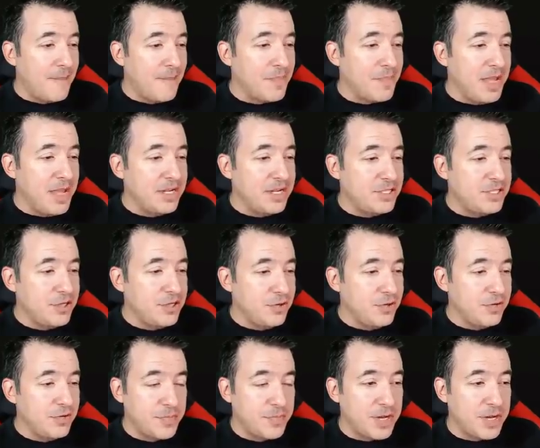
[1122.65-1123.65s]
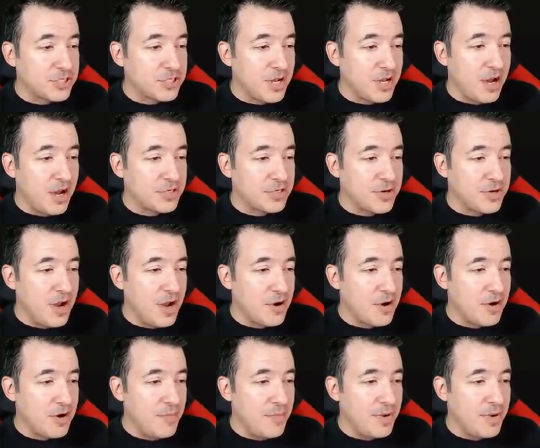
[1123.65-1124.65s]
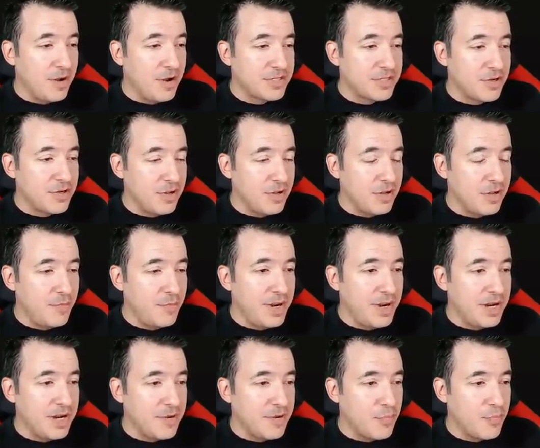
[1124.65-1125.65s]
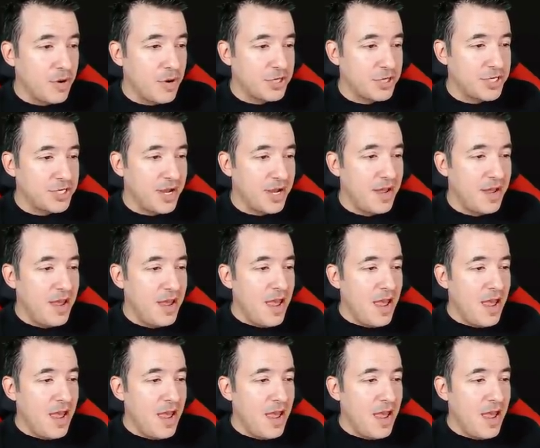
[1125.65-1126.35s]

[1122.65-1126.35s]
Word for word: into especially Austria-Hungary, but also a little bit into Prussia.